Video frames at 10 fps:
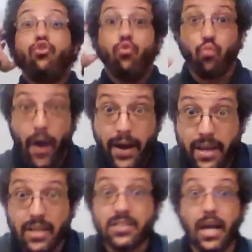
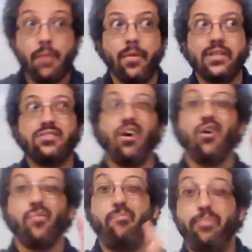writing assignments
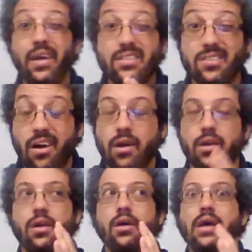are based
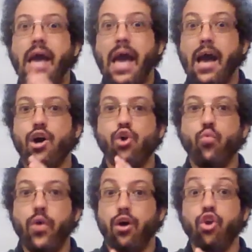on how
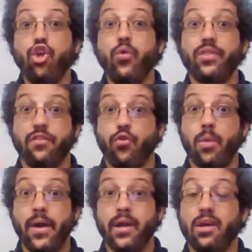well you hit the
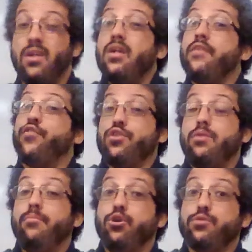formatting. For the
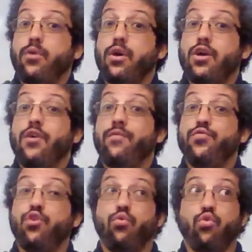most part,
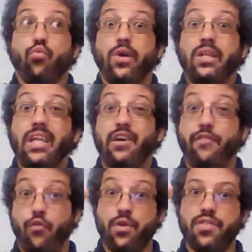there were really like
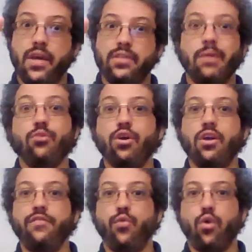four things I'm
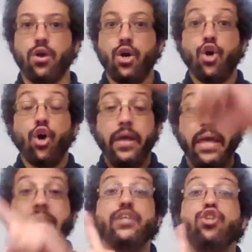looking for.
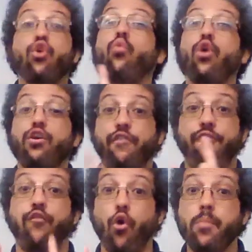Is your work
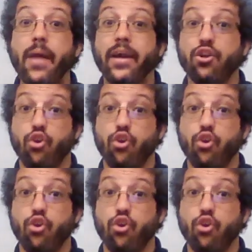formatted